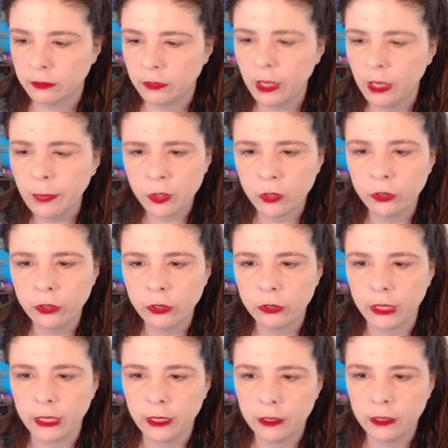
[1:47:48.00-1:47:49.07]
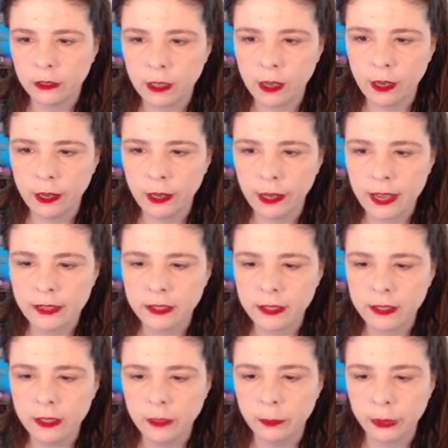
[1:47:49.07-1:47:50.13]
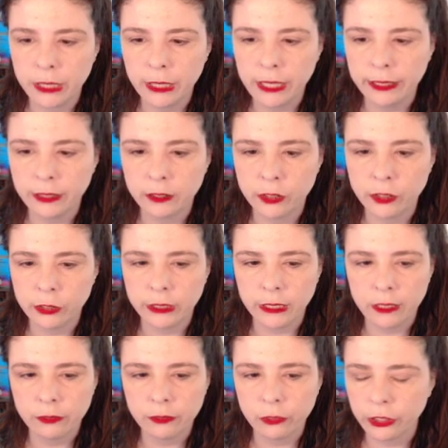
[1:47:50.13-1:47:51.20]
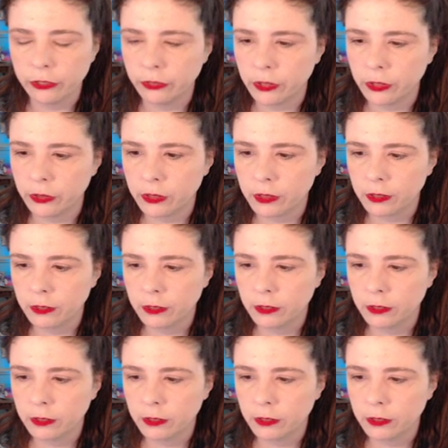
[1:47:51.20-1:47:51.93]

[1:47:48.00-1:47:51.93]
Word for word: Absolutely. I, I still am planning on doing that for you folks.